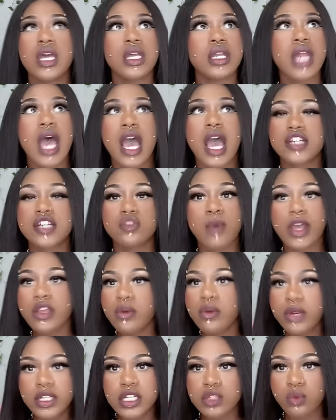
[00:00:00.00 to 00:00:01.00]
Naj, why
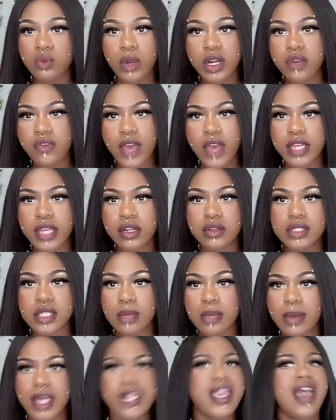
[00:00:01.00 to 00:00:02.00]
you ain't just running fade on
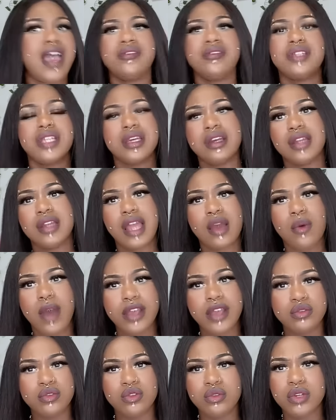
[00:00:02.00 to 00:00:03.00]
somebody out there? Like, why
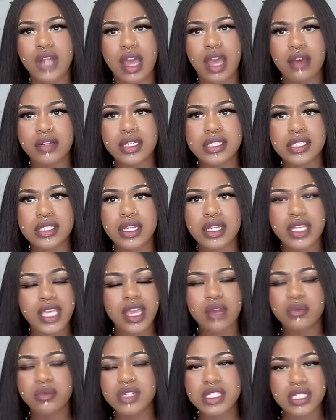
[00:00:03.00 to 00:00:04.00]
you doing all this in the
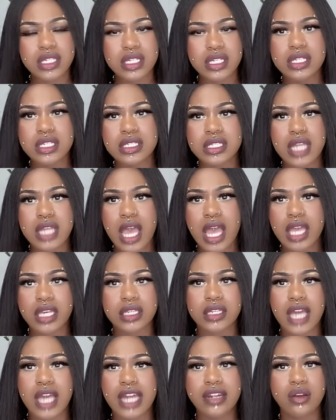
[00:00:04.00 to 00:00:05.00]
camera, sis?
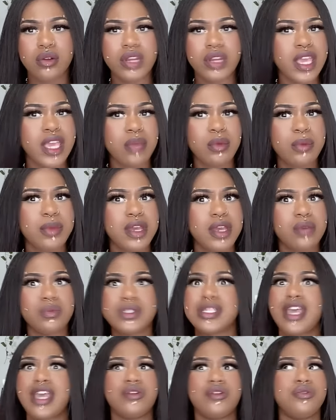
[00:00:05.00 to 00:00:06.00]
Like, I know the cameraman
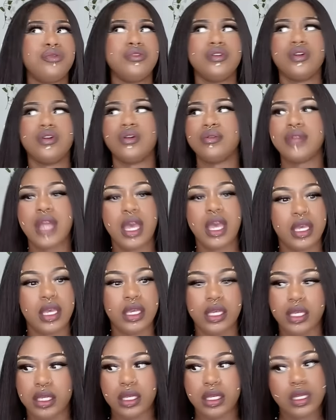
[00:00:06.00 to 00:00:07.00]
was like, "Girl,
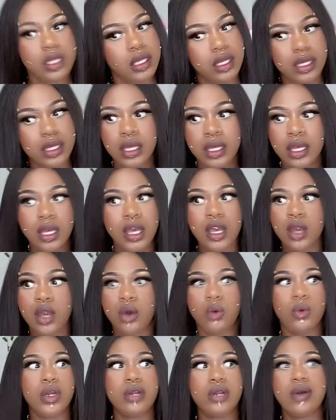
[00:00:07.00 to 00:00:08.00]
like."
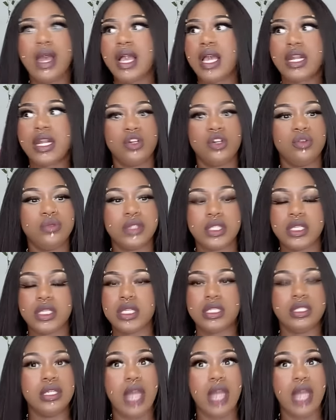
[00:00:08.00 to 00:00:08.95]
what do I got to do with this?